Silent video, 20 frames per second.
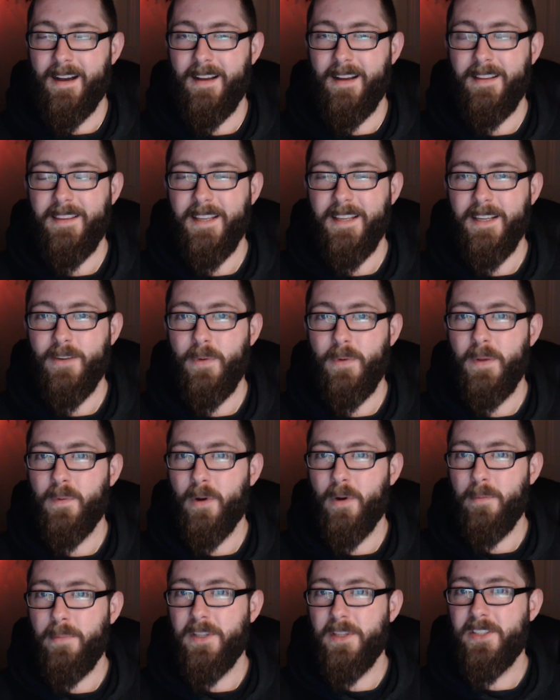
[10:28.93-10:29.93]
I think
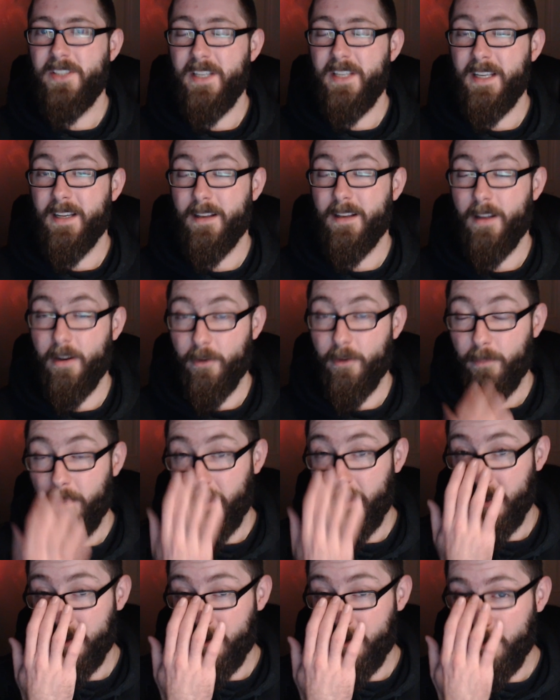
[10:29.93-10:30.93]
we won't be seeing a lot
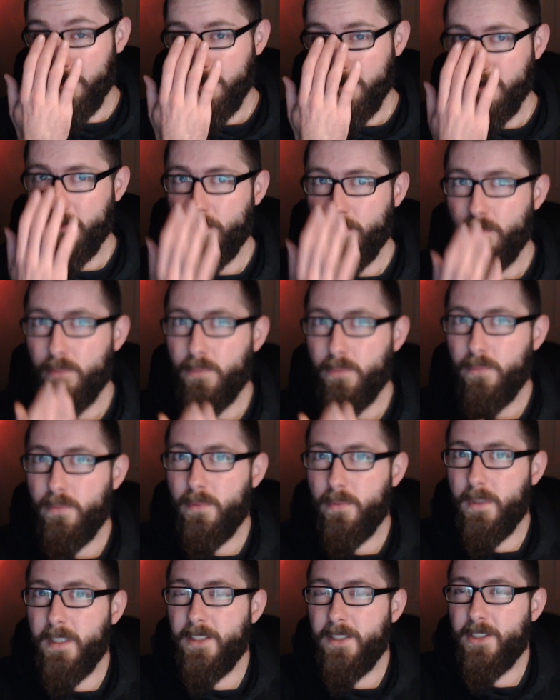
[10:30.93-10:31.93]
of piling on,
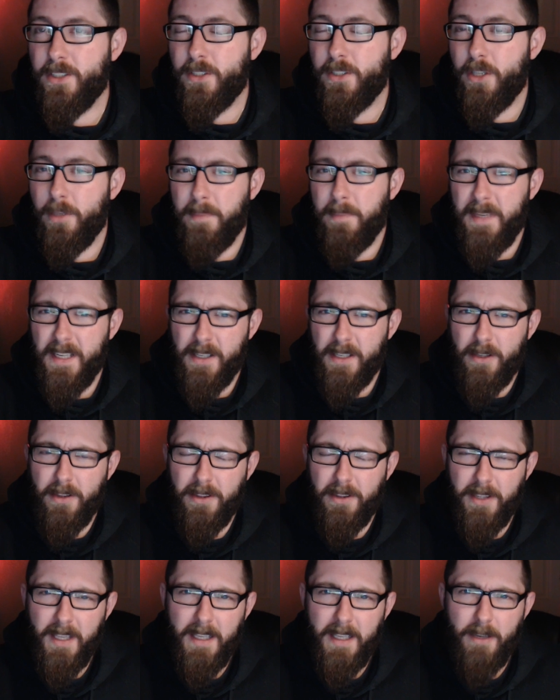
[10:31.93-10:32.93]
which could be a
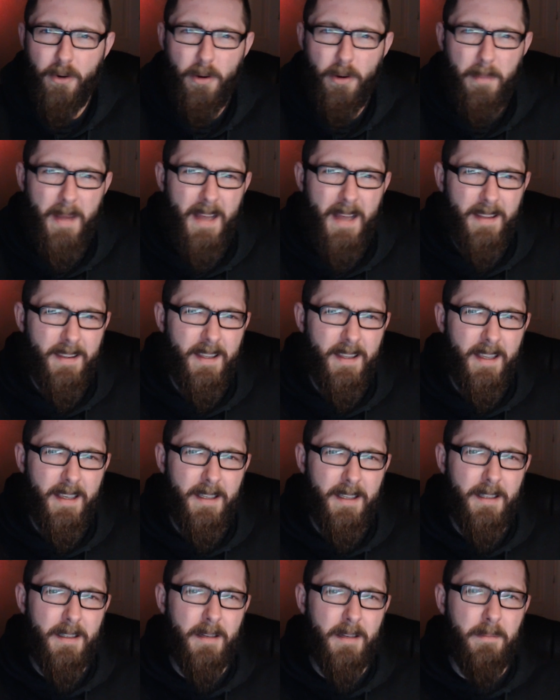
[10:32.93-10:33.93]
good thing or a bad
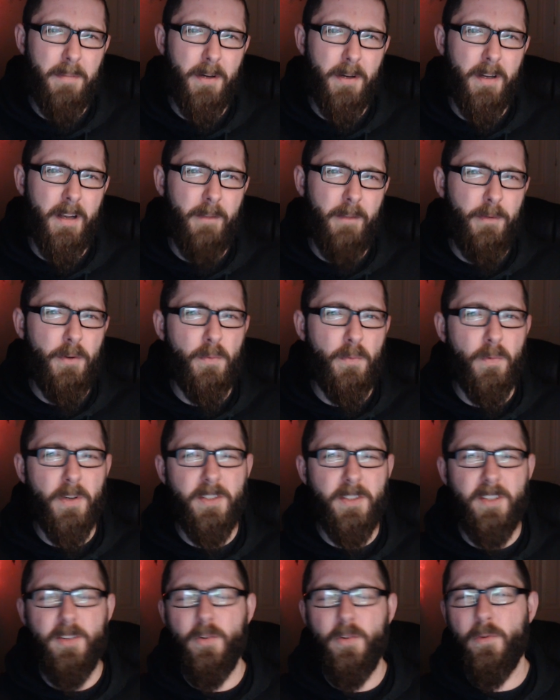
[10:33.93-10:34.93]
thing, but if you
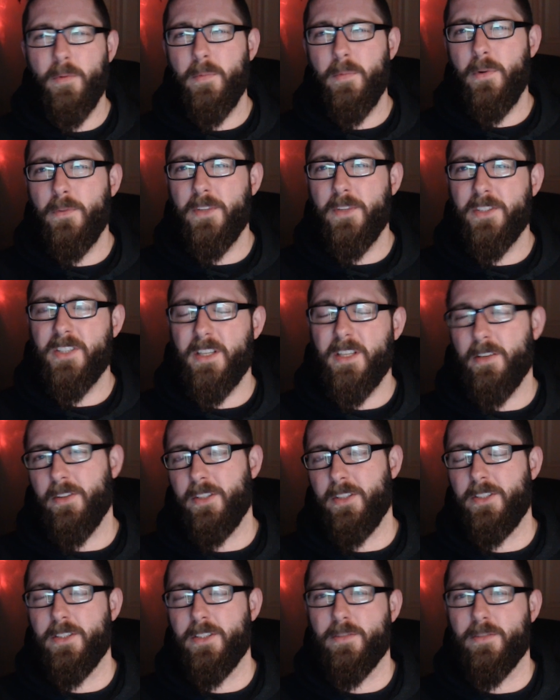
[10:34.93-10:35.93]
wanted to remove the
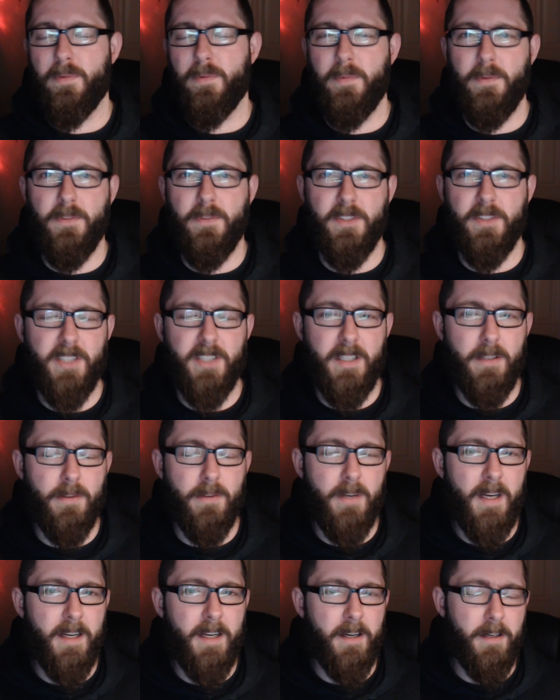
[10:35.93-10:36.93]
skill, then just remove the
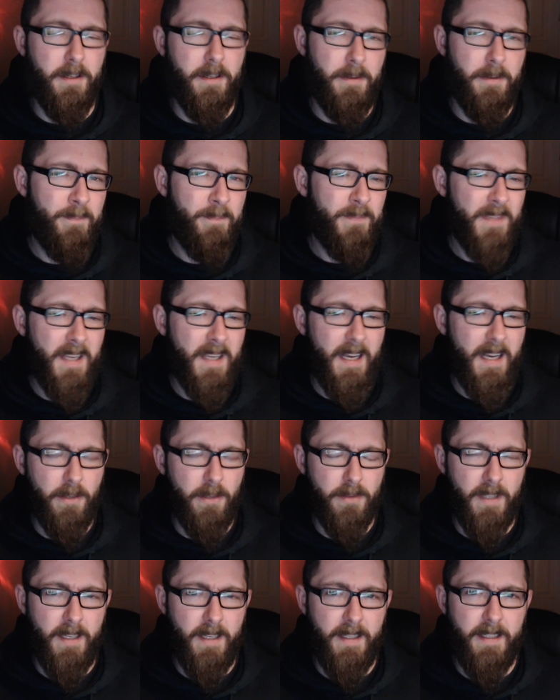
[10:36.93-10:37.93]
skill. I don't know. I
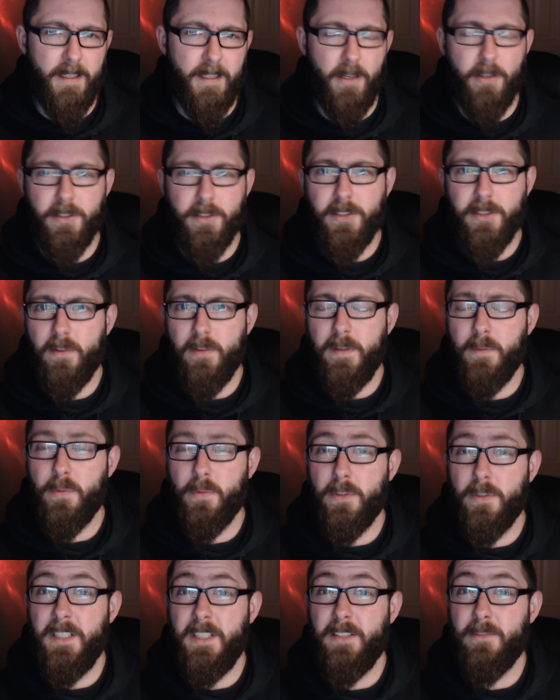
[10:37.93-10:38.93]
don't like it. Also, it
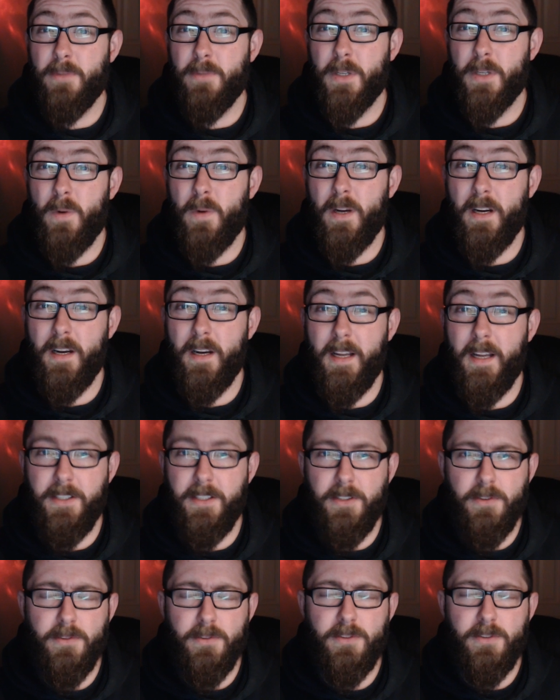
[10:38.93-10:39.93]
would require a
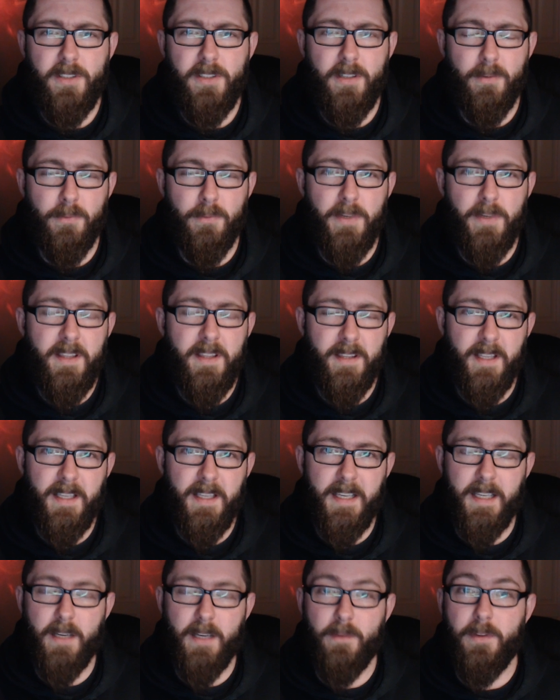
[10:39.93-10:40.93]
huge
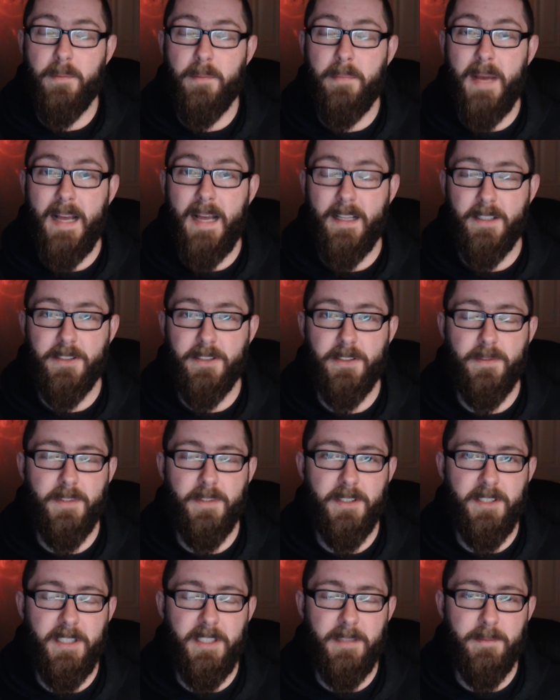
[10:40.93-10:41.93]
rethinking of the balance
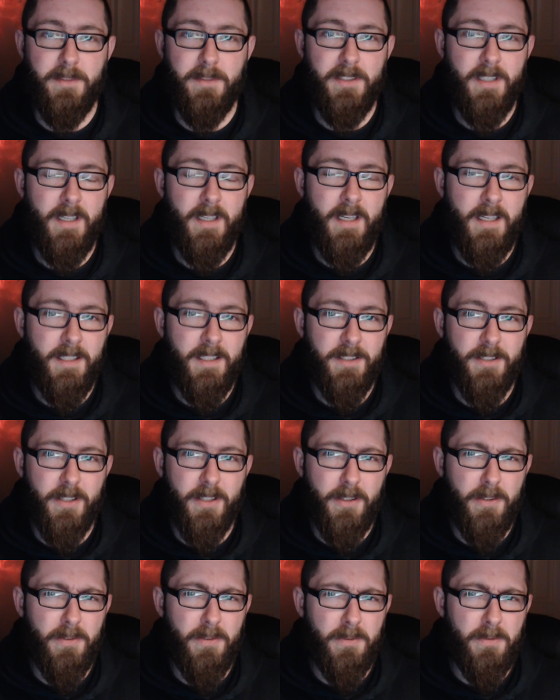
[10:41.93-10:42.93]
of the teams.
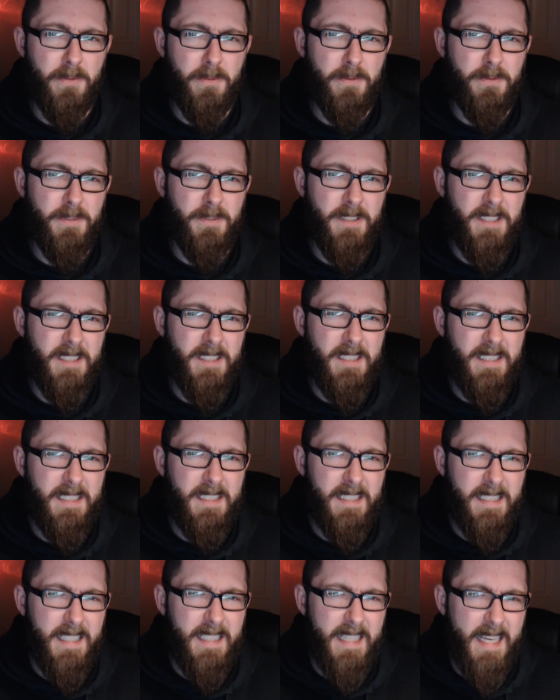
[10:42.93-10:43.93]
So,
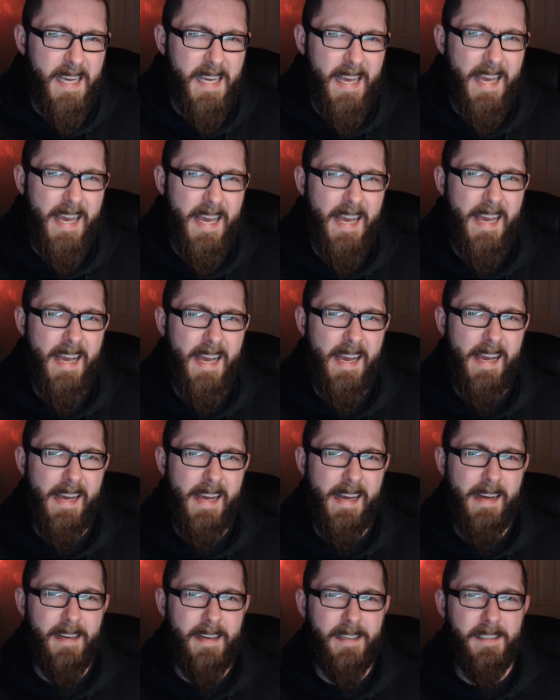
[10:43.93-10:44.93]

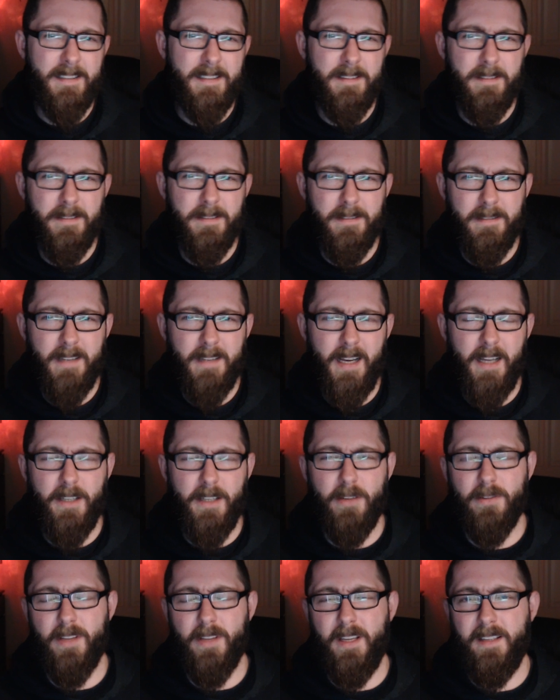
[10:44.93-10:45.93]
yeah,
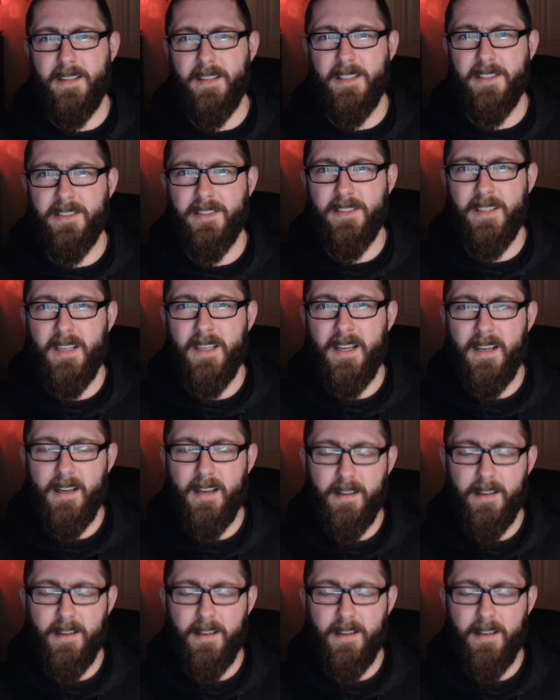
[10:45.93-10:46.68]
I don't like this.